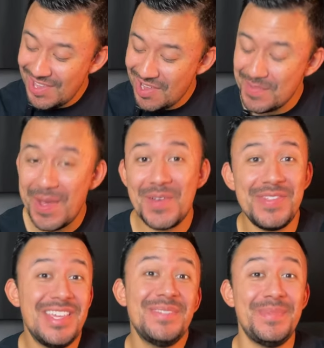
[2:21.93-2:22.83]
talk
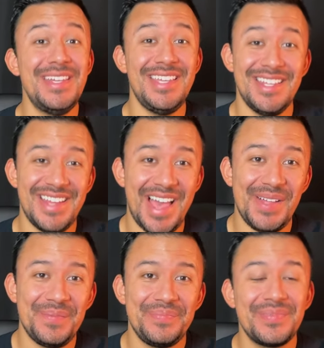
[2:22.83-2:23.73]
about this media
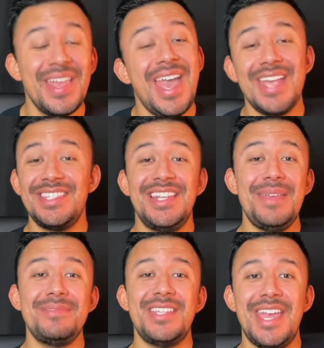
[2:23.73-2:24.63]
dial. As the
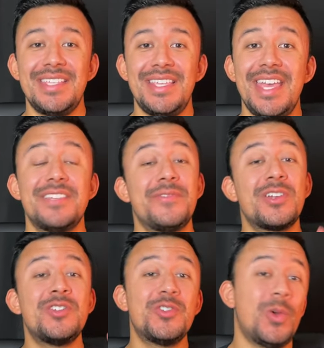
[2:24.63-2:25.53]
name states, it's for
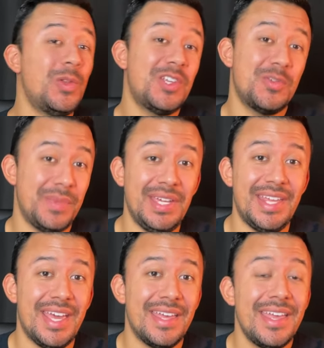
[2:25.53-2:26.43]
controlling your
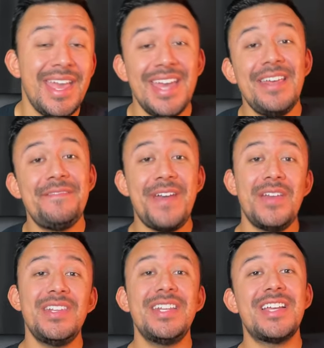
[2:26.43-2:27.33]
media, and I
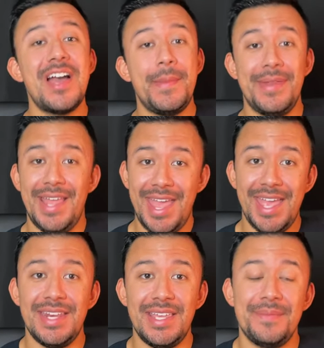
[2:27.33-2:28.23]
found it to come in
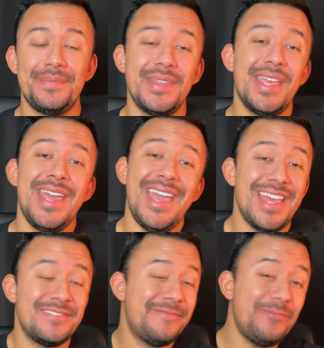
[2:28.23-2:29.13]
handy. It
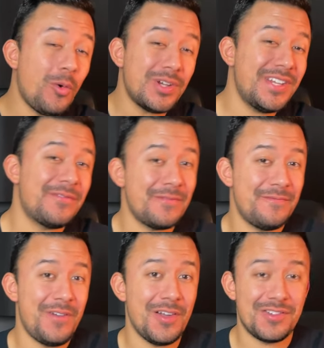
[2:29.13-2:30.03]
has 4
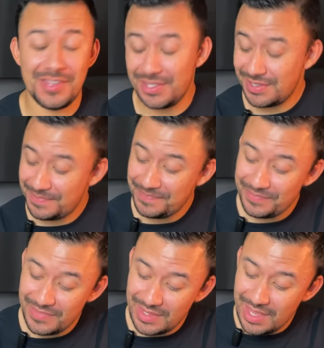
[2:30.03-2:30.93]
different functions.
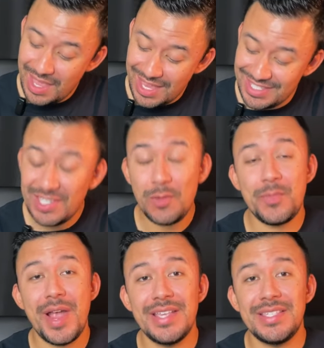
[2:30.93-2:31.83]
A single
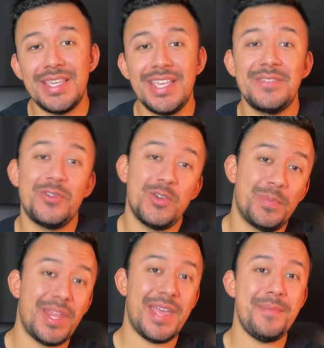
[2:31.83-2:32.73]
press is for your
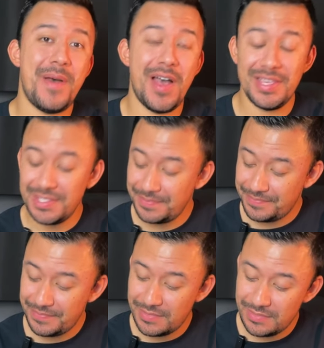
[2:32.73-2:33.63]
play and pause,
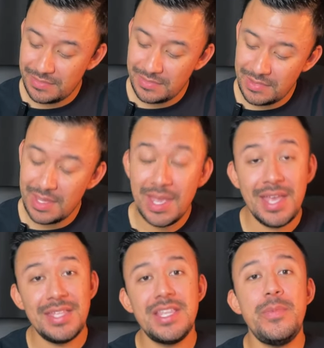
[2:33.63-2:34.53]

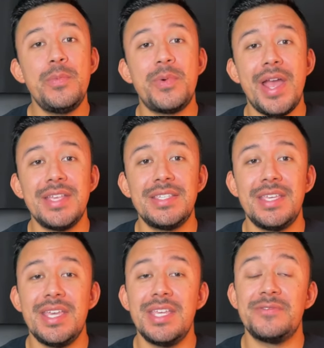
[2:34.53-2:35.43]
double press
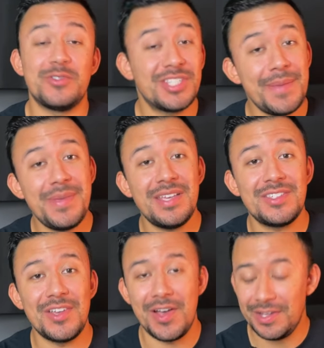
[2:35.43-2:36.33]
is for skipping a
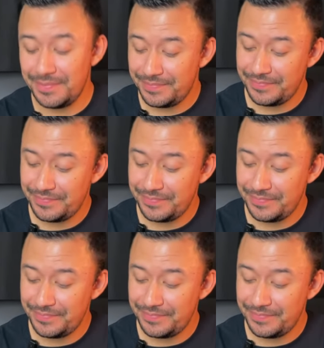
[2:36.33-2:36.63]
song,